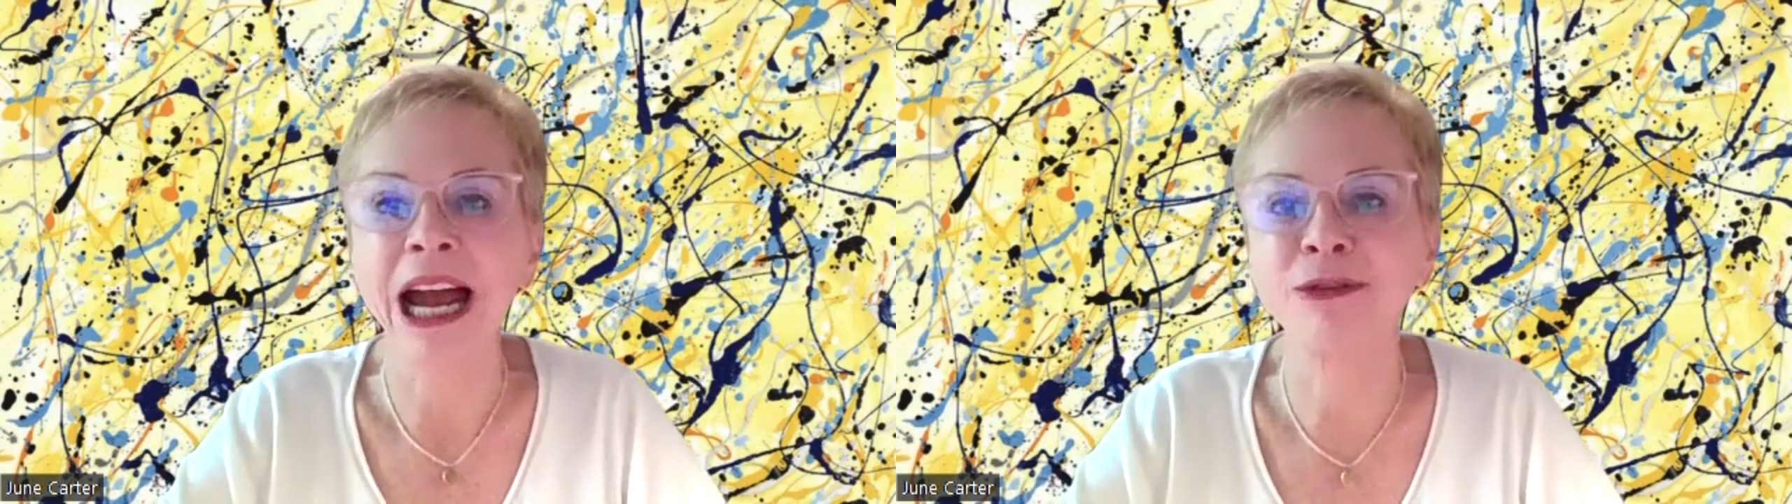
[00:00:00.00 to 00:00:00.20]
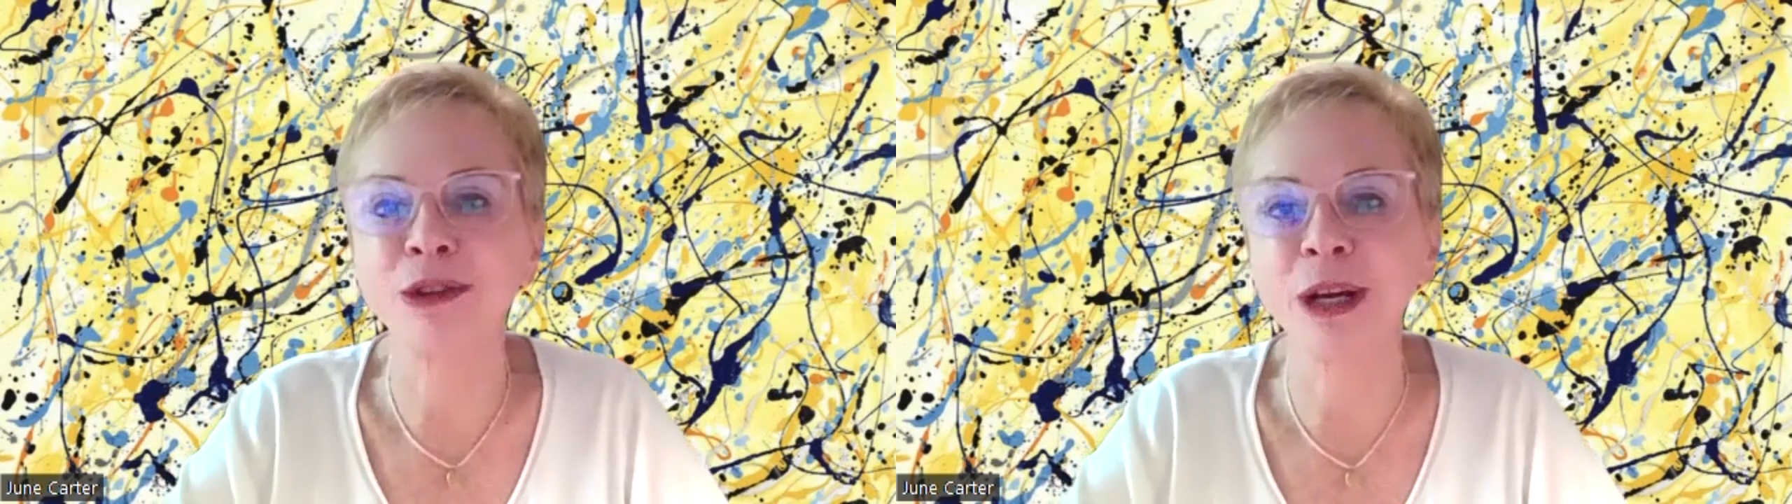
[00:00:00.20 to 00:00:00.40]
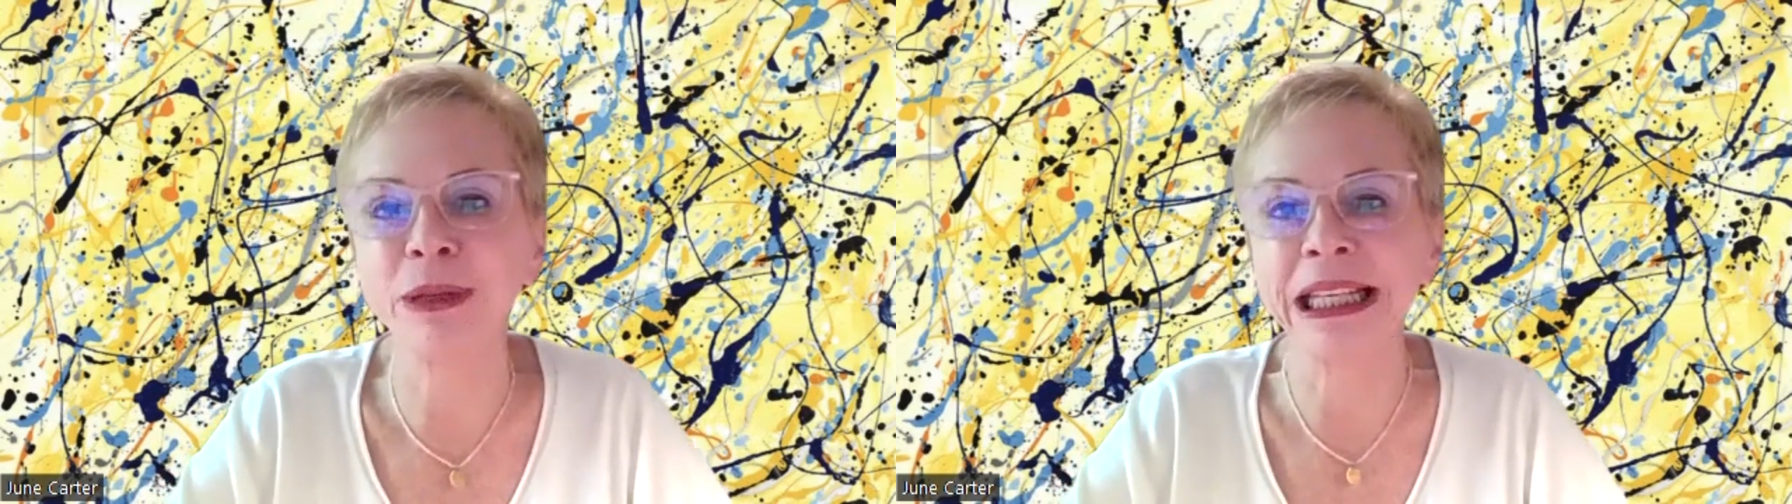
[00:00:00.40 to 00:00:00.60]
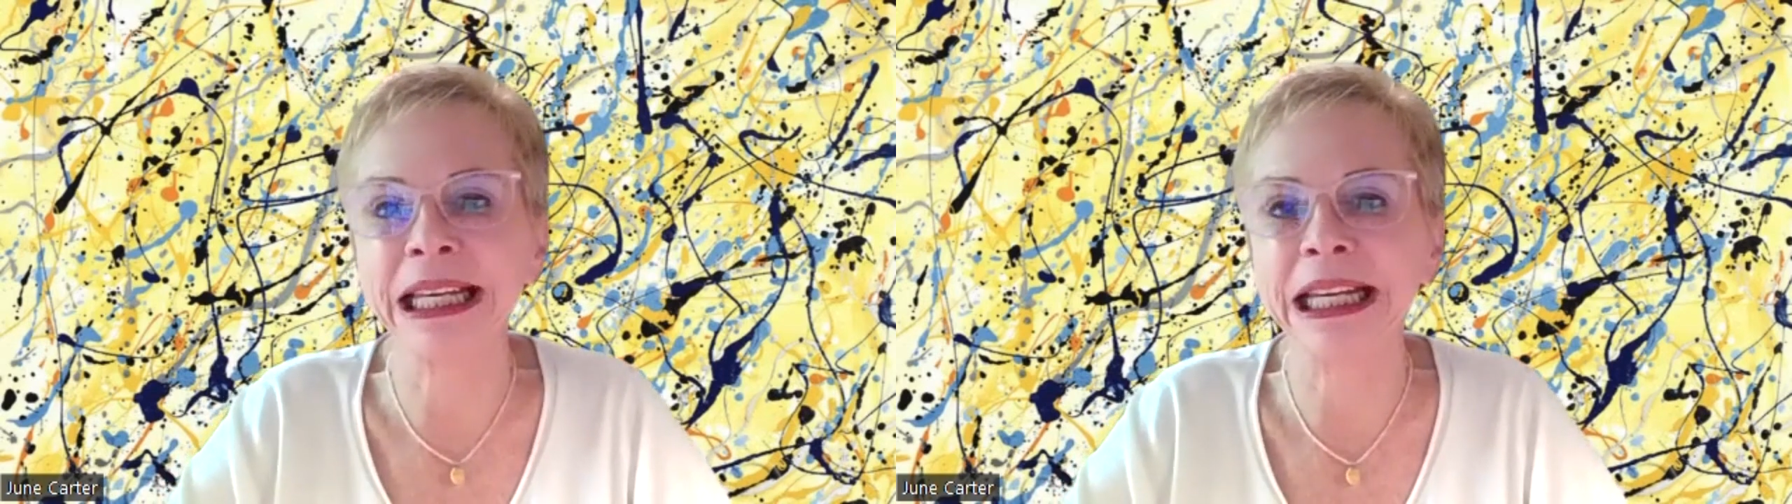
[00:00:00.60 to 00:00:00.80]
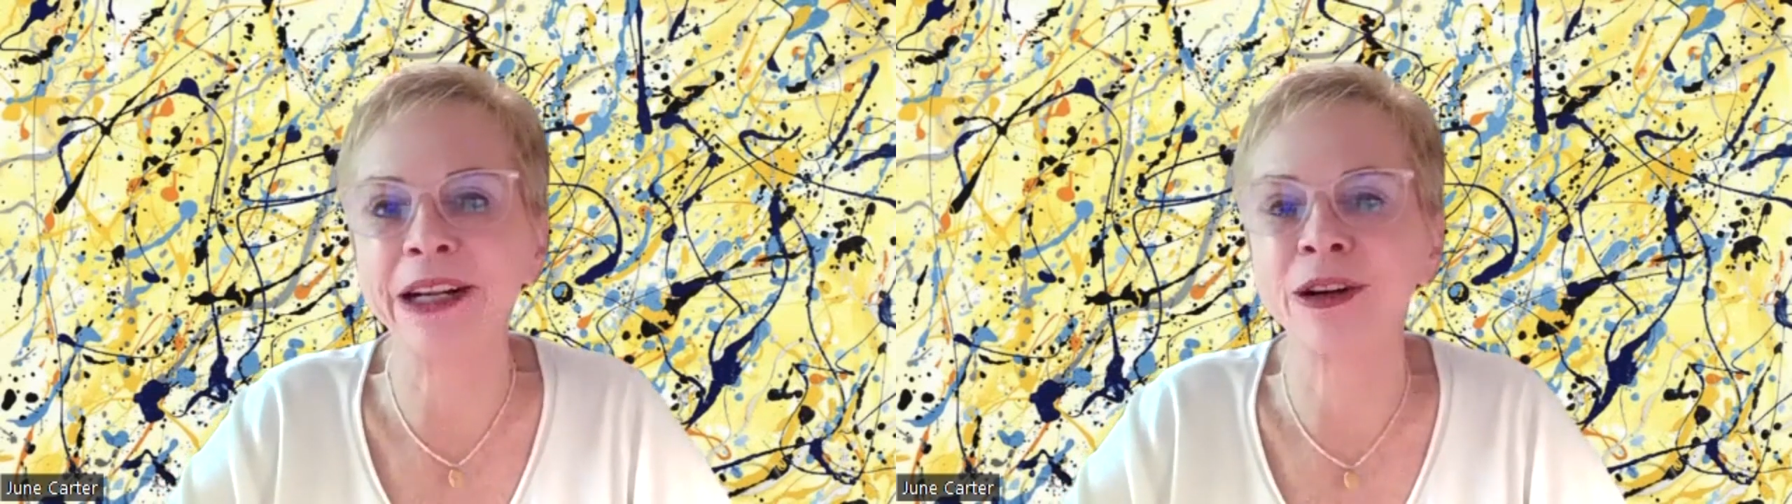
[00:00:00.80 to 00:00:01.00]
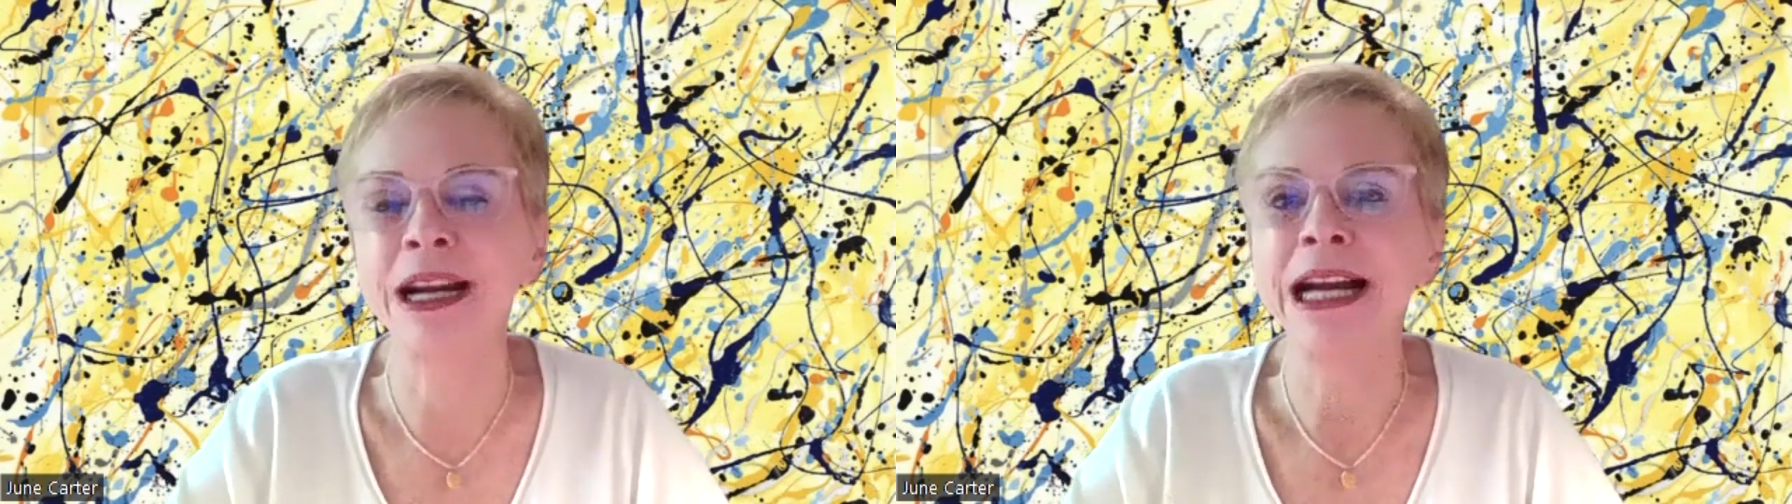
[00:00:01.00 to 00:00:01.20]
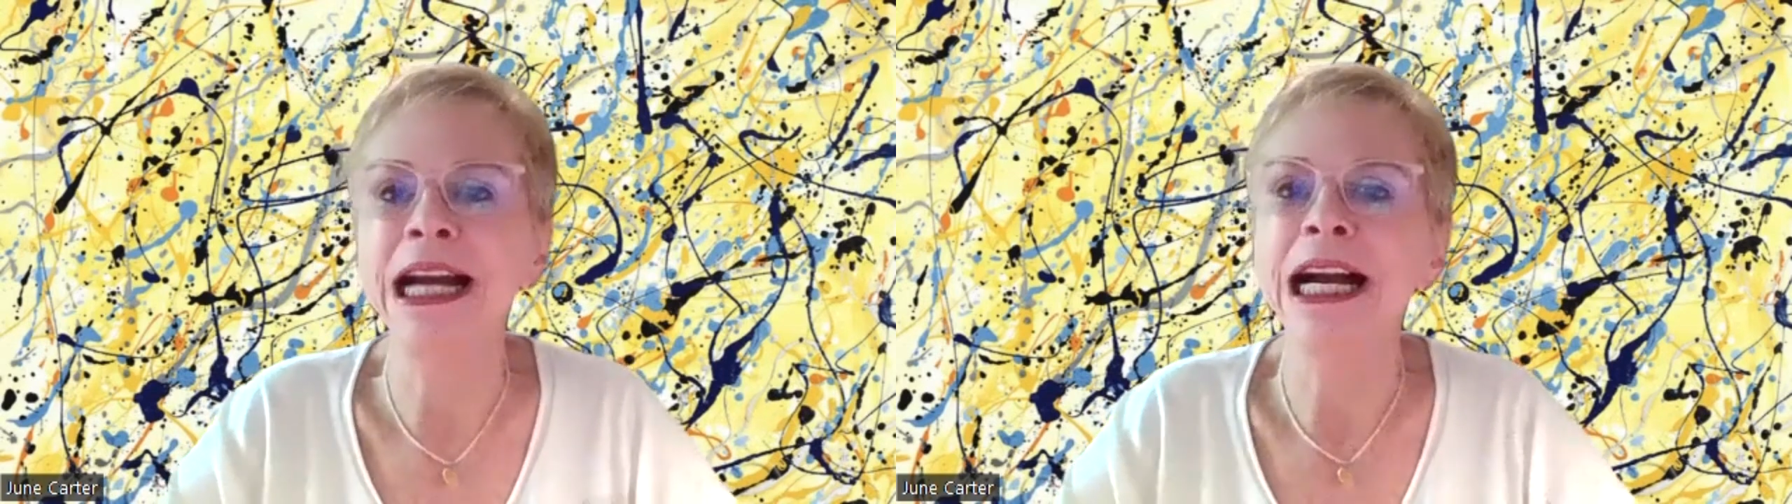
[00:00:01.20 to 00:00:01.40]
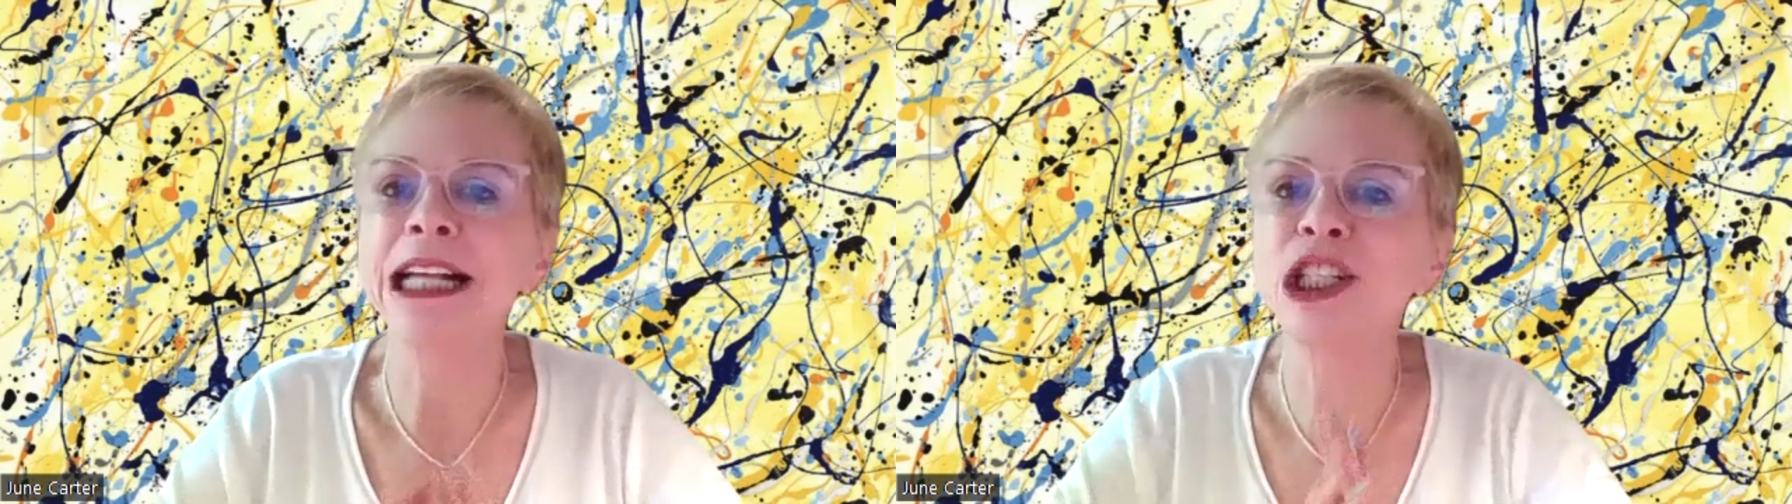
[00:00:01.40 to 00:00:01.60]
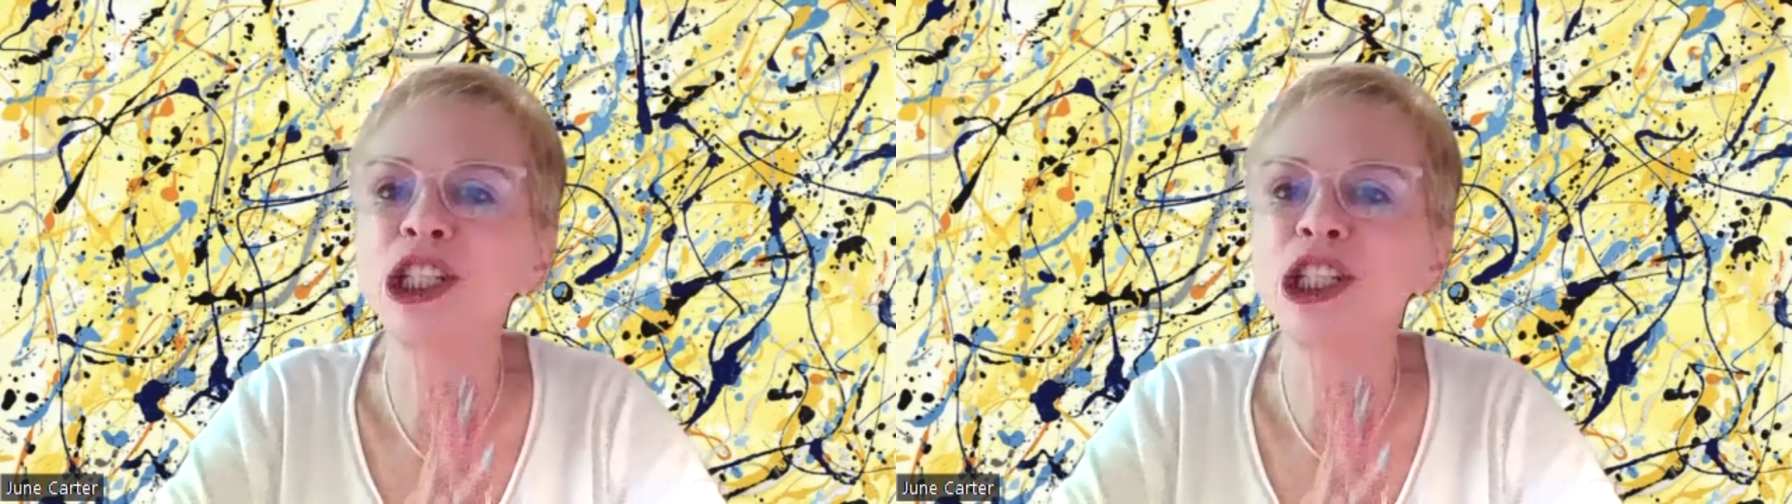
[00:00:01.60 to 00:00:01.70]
I frequently hear, I